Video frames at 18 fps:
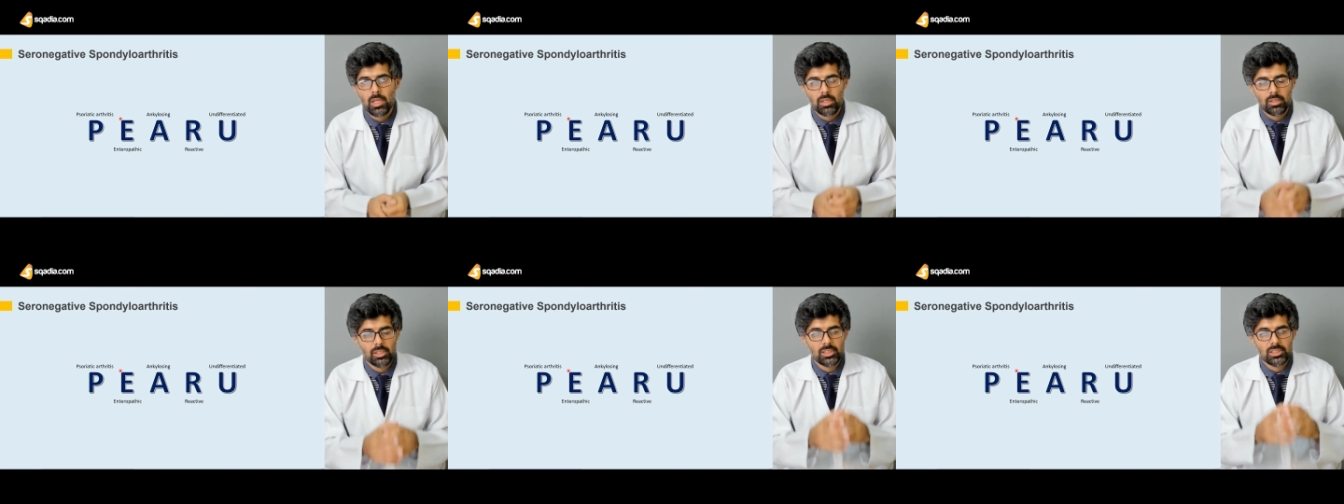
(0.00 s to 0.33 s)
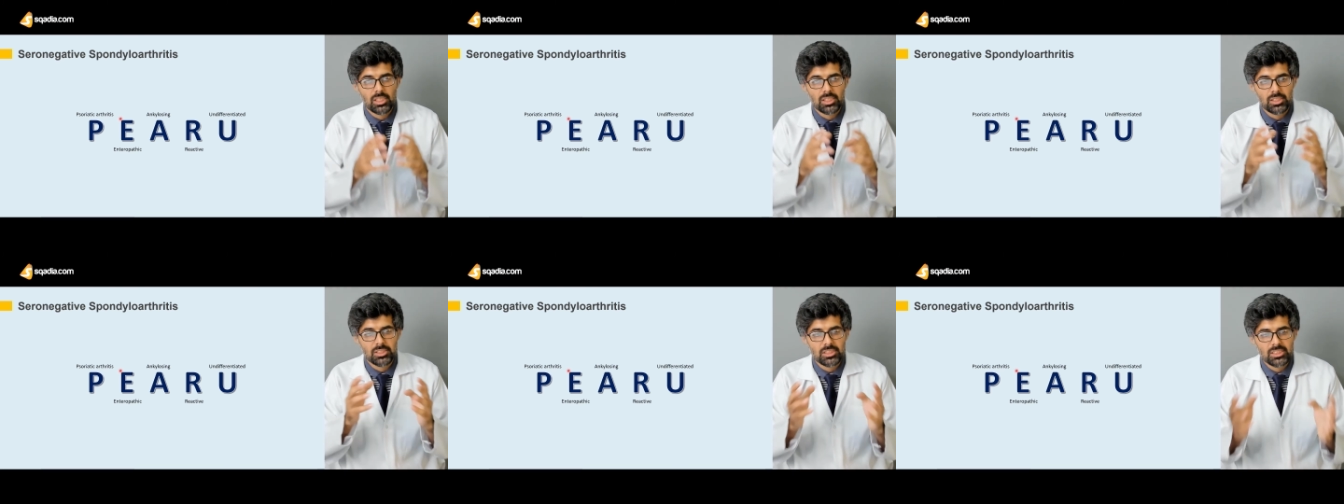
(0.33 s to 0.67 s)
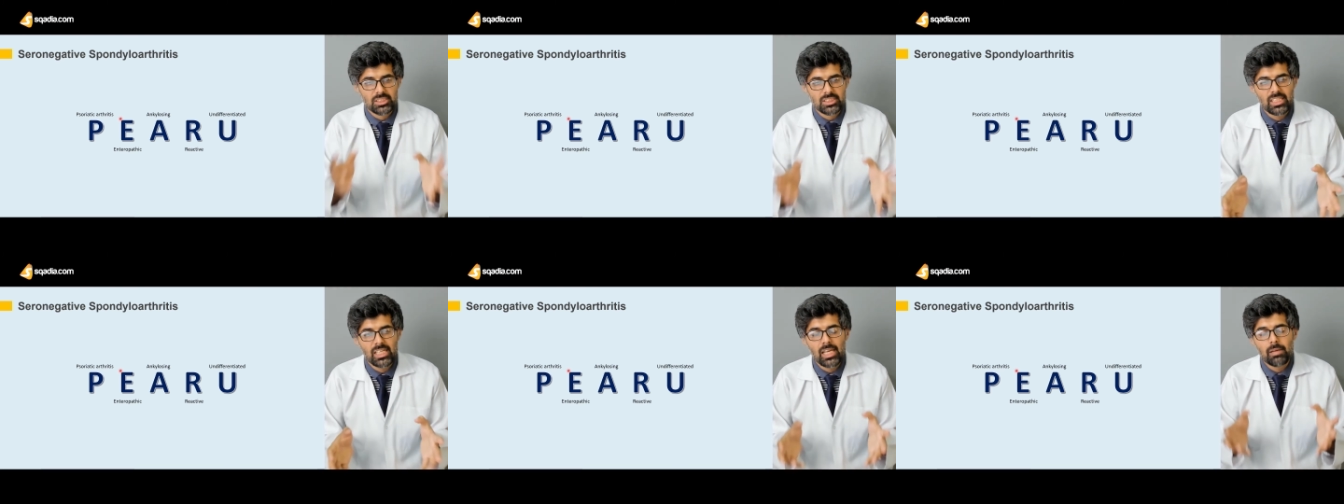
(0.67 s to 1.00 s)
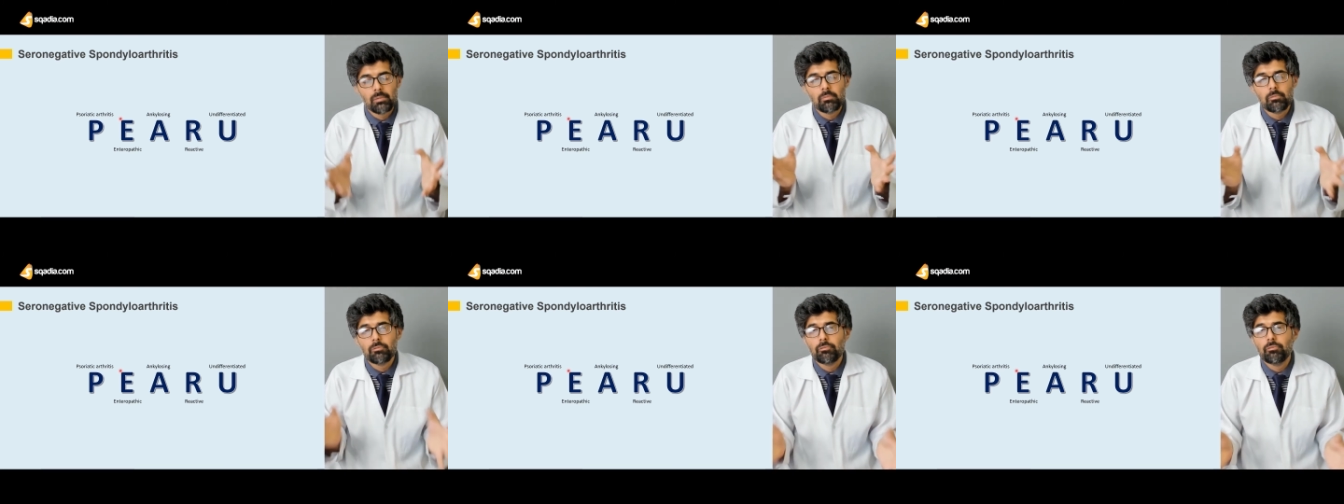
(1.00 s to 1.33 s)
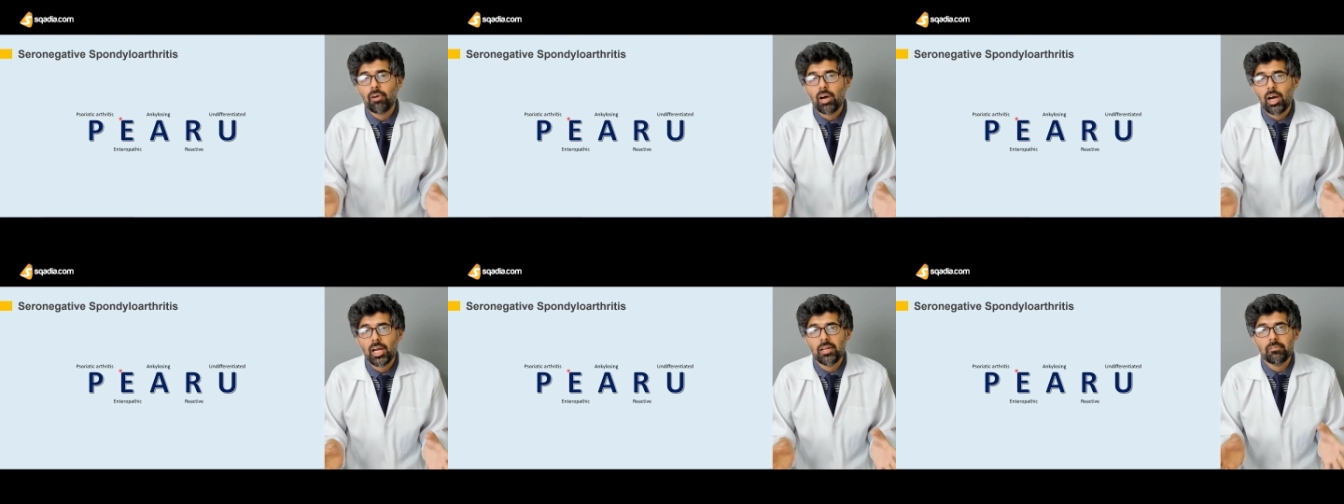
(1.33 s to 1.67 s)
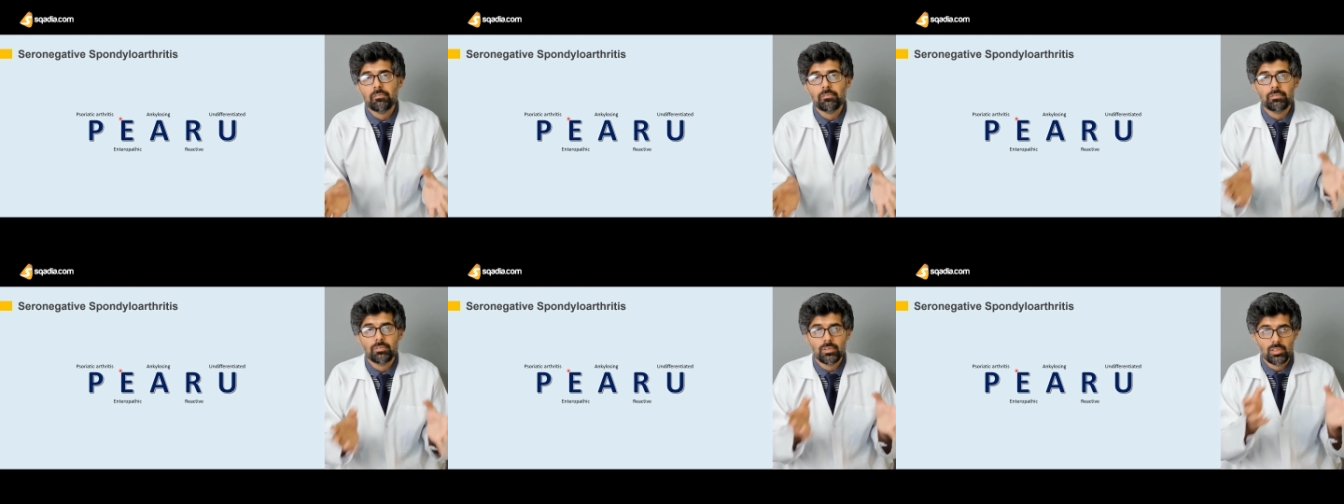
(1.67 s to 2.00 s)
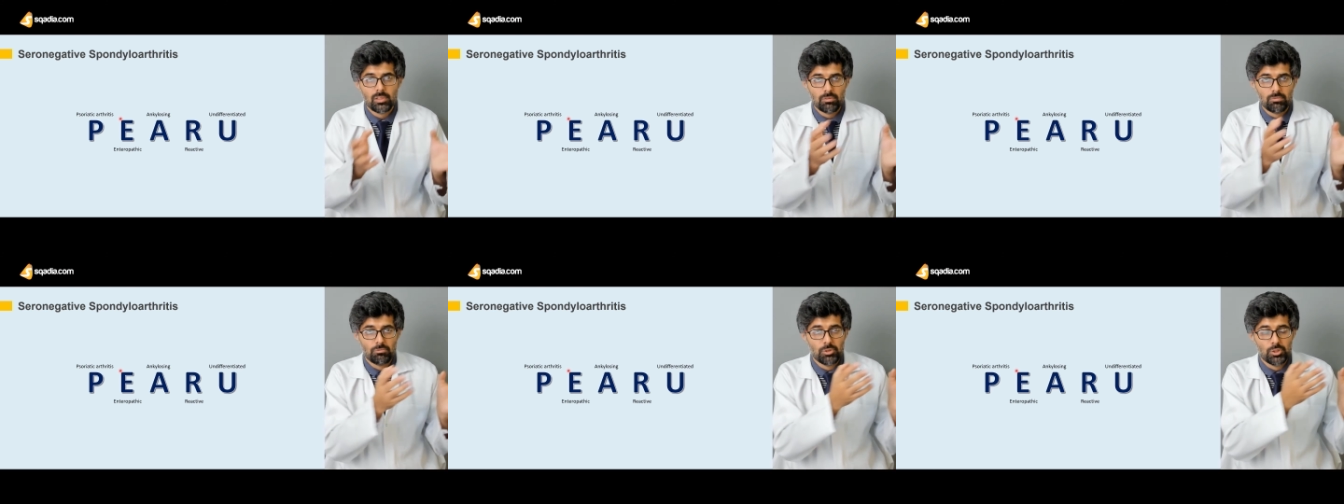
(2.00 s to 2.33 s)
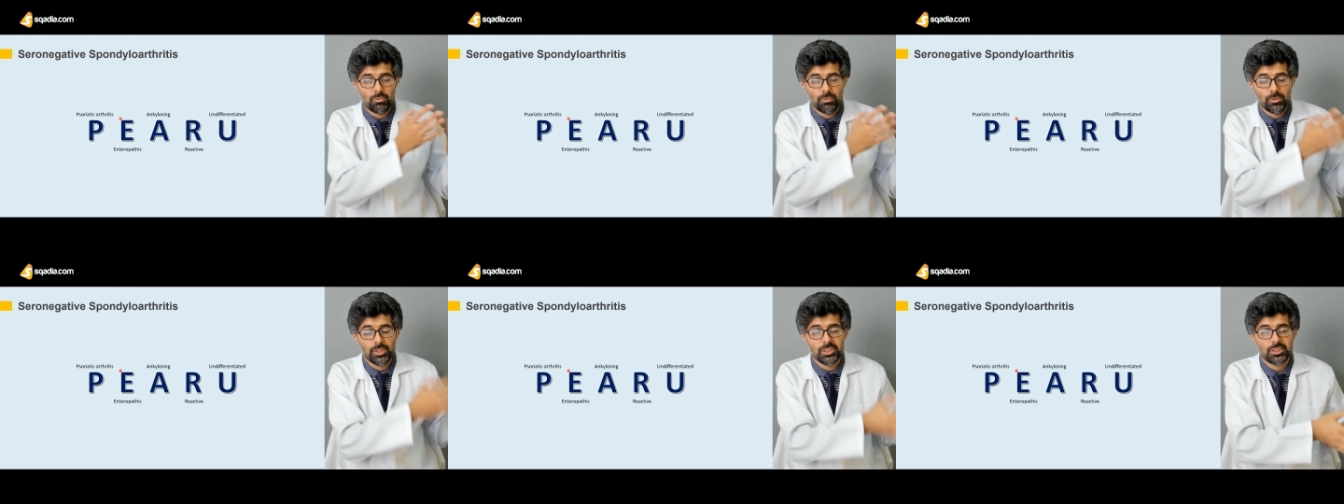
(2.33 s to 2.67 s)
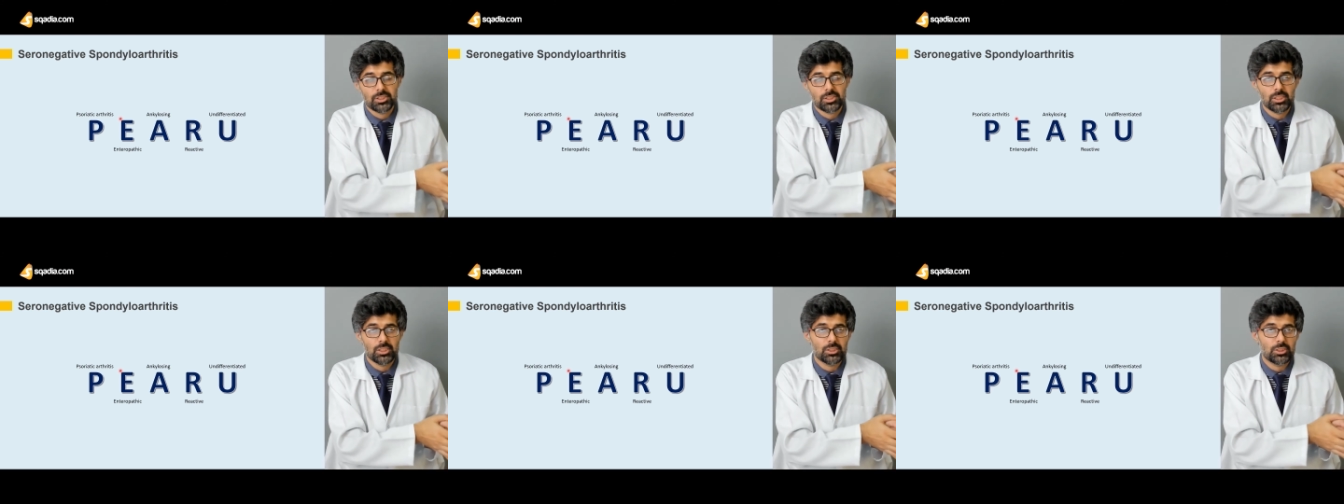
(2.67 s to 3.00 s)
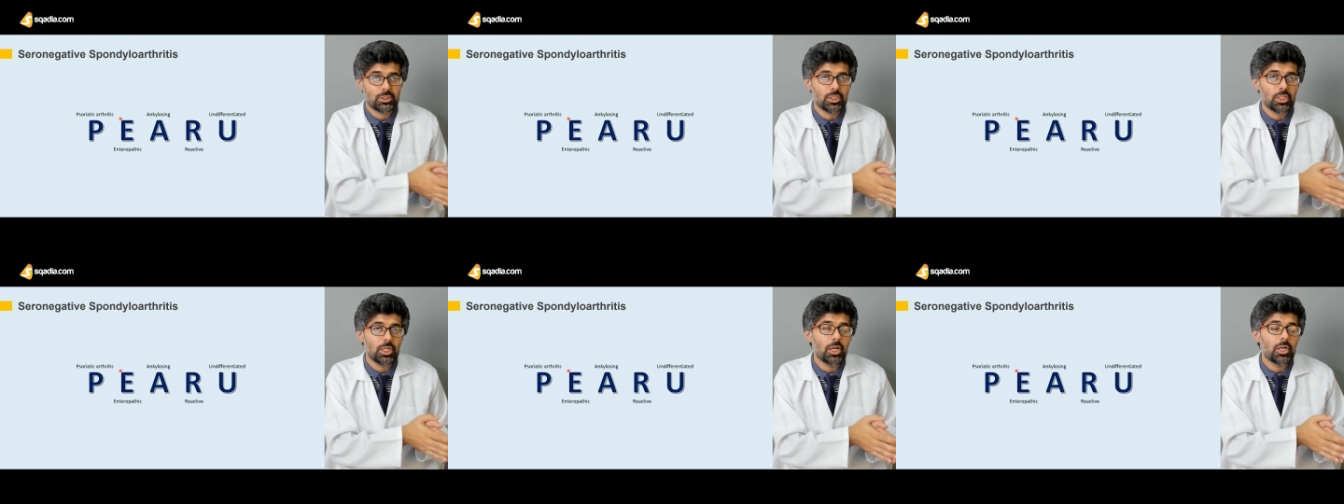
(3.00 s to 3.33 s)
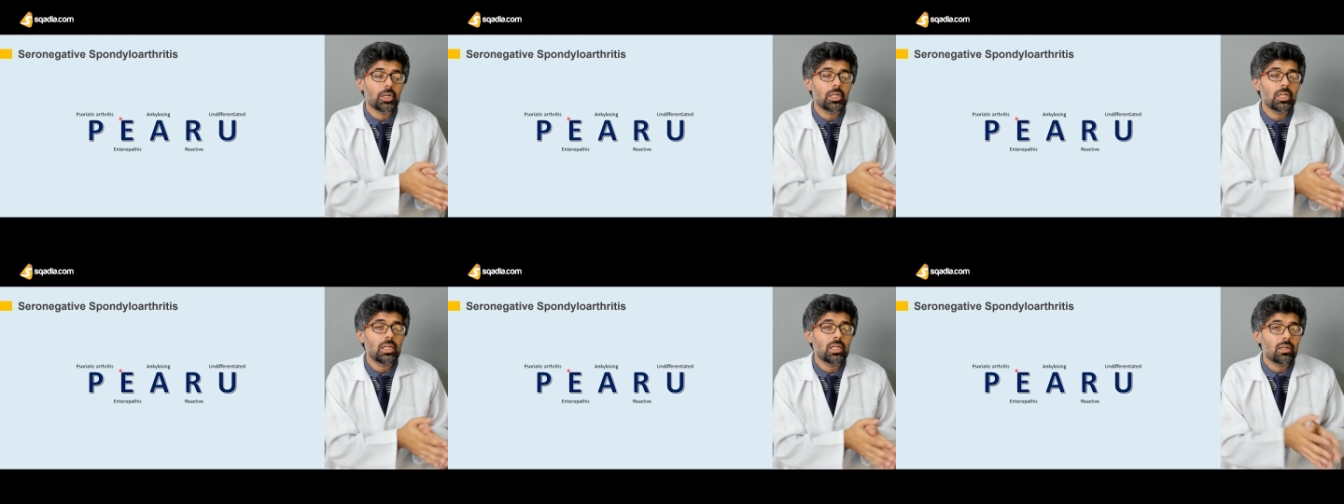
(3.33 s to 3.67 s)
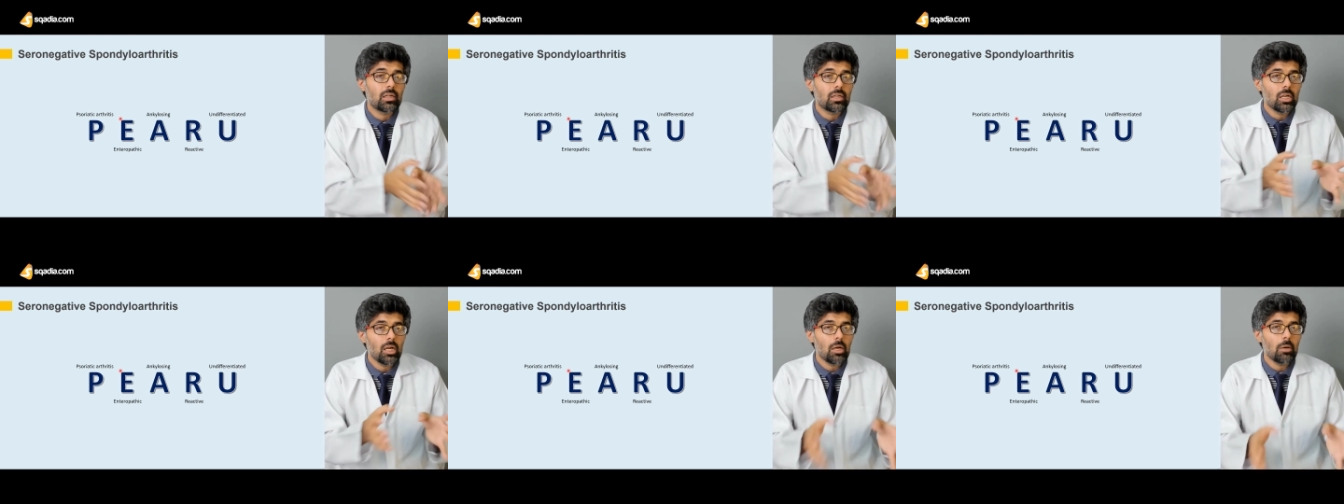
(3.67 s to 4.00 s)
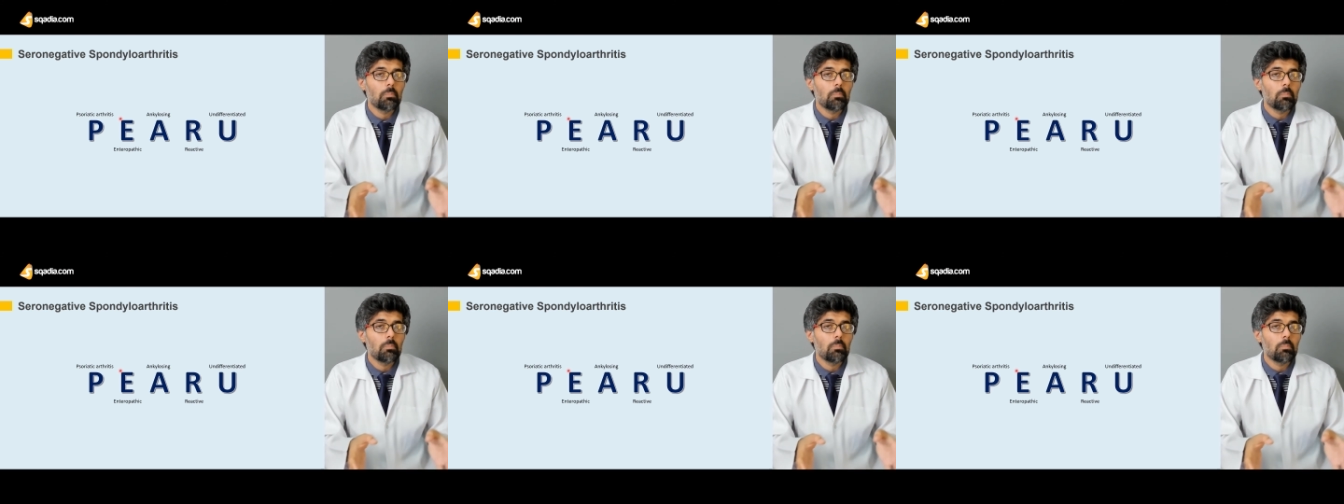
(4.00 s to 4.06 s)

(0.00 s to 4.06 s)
These are the same five which we discussed earlier,